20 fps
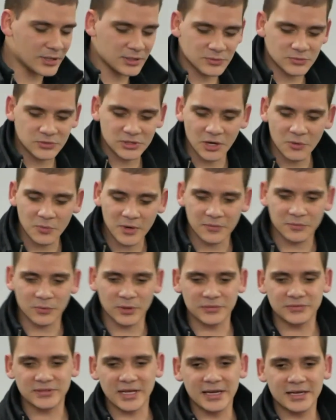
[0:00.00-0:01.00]
so we,
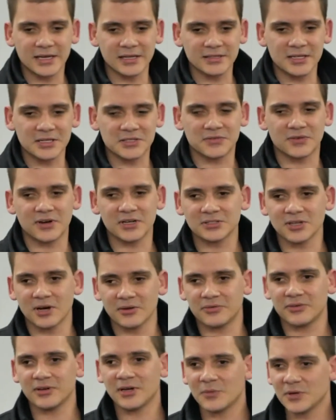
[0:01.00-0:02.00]
we've taken this verse
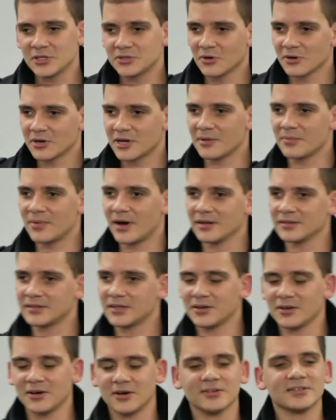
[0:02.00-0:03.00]
often and we talk about,
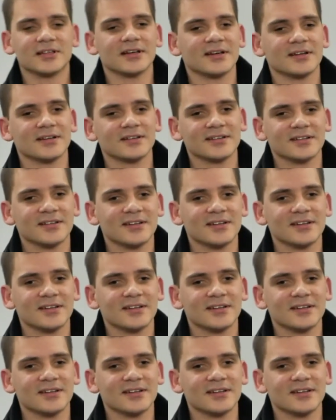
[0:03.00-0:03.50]
you know, the,